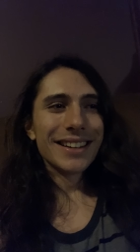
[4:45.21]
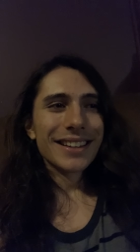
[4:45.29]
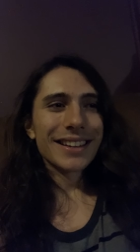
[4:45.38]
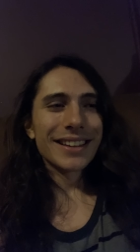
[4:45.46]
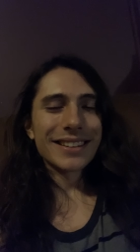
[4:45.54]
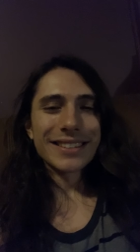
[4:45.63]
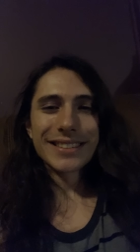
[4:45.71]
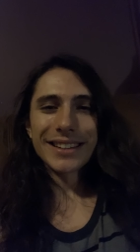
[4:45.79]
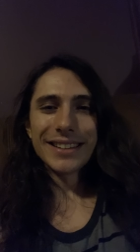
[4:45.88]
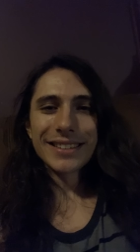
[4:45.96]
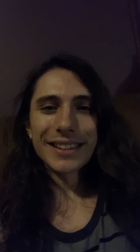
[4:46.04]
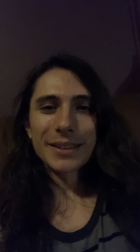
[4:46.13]
Like,
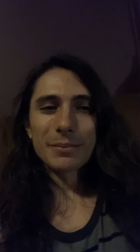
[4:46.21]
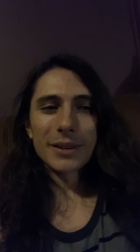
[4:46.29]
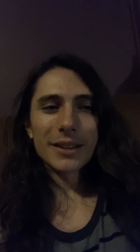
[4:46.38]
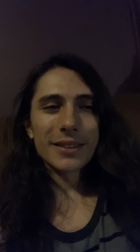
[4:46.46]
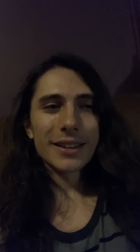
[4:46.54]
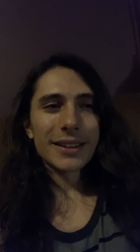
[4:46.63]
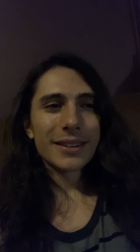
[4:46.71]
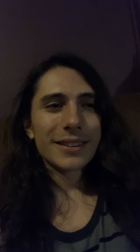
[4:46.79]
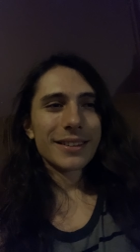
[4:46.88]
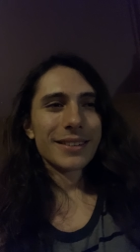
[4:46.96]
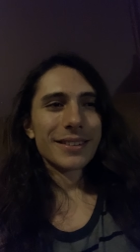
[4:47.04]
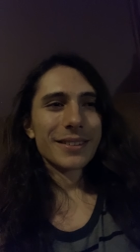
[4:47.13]
geez, like, my, like,
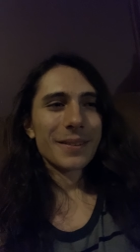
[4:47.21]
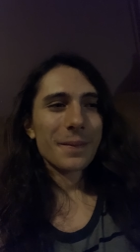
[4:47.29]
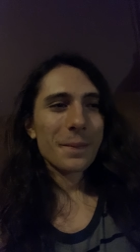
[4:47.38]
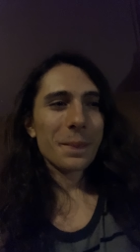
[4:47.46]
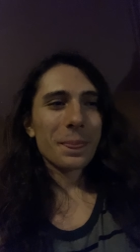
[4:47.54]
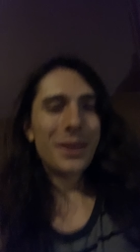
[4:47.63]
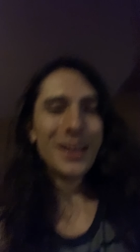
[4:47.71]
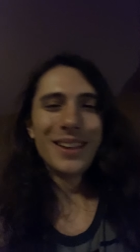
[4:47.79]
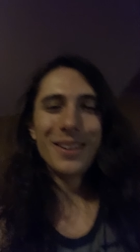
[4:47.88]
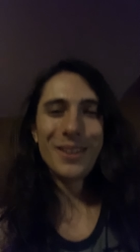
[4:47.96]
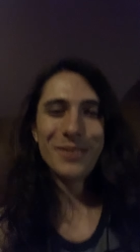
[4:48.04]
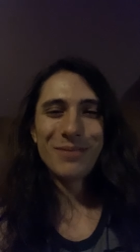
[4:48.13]

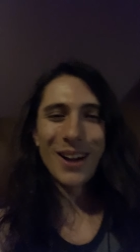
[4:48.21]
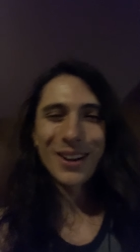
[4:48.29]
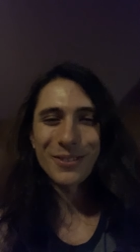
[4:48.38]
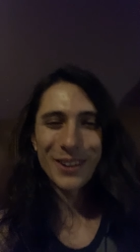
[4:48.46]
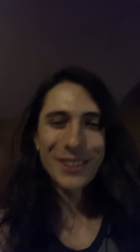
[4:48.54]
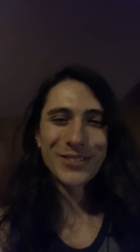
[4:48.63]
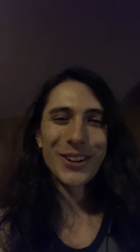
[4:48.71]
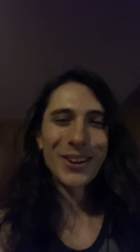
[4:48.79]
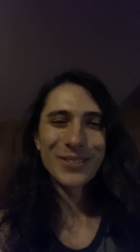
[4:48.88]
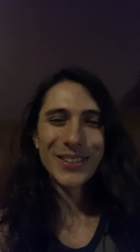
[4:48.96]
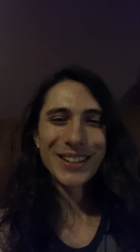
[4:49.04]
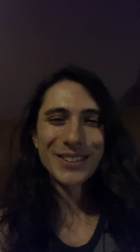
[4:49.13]
my wife
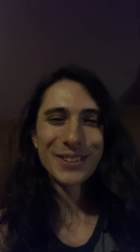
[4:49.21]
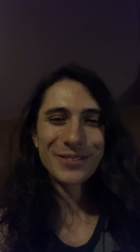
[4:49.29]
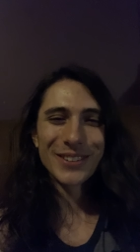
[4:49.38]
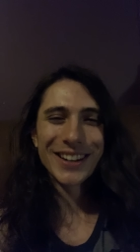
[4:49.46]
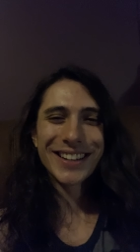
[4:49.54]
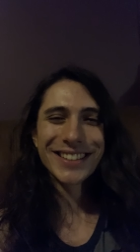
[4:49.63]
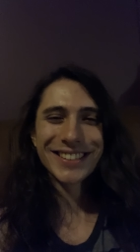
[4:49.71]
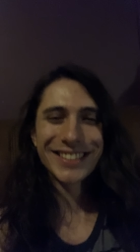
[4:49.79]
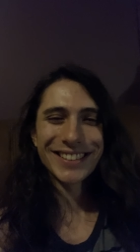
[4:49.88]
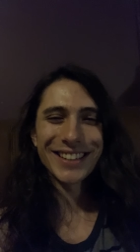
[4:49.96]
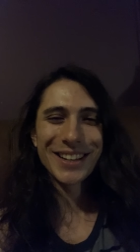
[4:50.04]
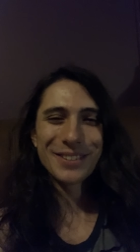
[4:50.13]
turned me into a fucking
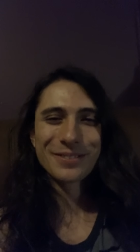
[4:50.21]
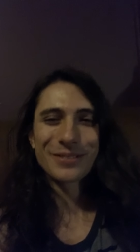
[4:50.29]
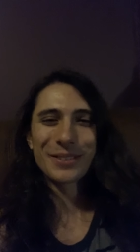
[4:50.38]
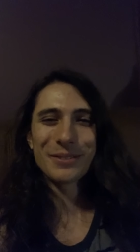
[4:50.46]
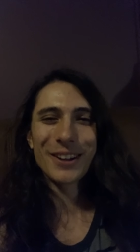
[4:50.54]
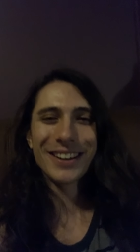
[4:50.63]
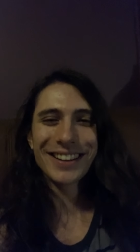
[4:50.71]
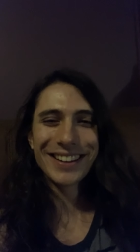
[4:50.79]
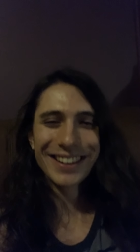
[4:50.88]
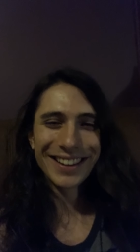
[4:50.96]
slave for money.